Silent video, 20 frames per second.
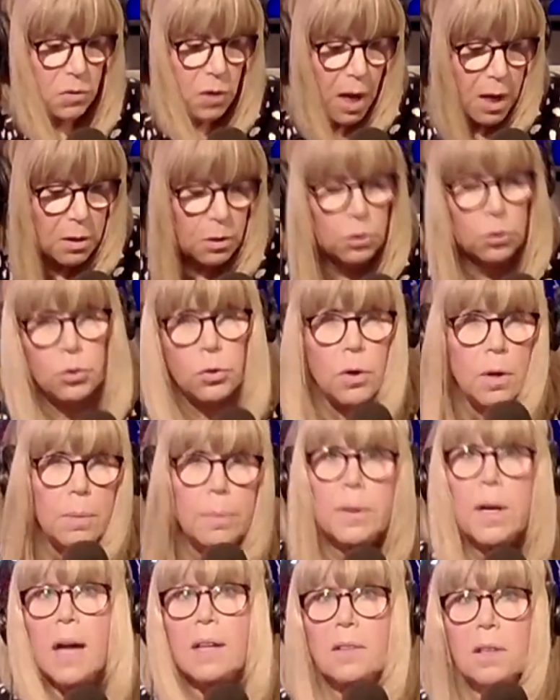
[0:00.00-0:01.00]
Donald
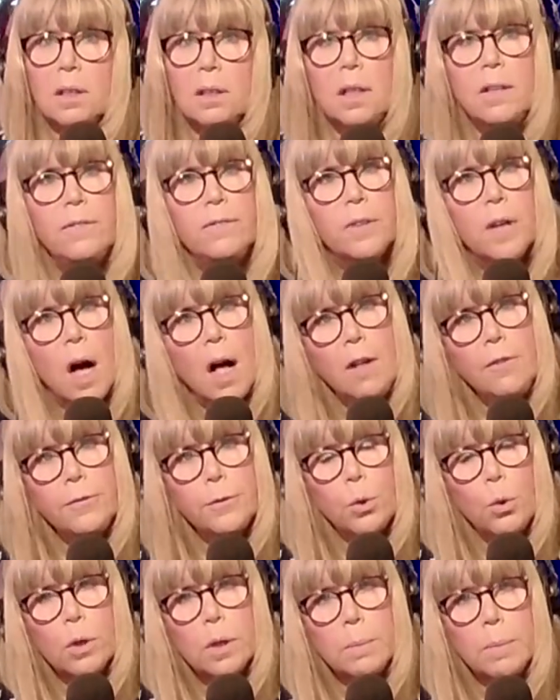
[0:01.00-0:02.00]
Trump got the LIV golf
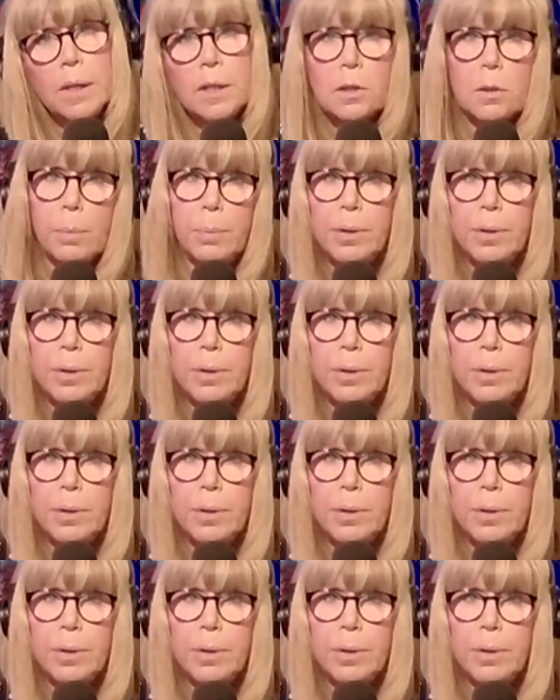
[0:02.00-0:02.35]
tournament to